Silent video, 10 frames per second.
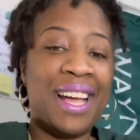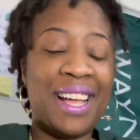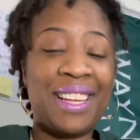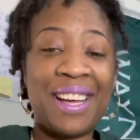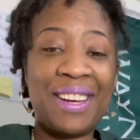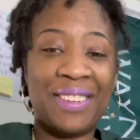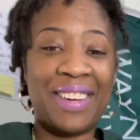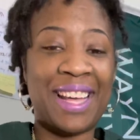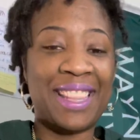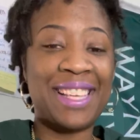Hello,
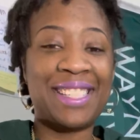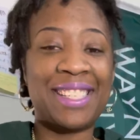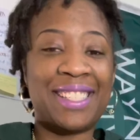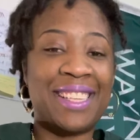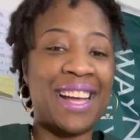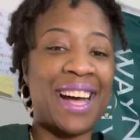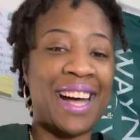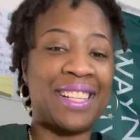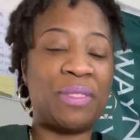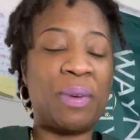this is the
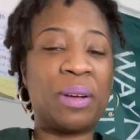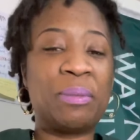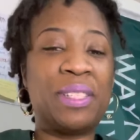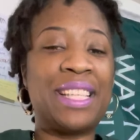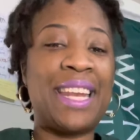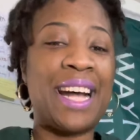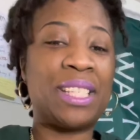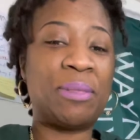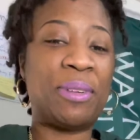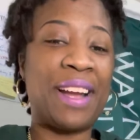Dots. Welcome to the
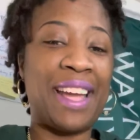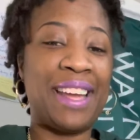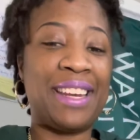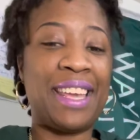Dots Brain.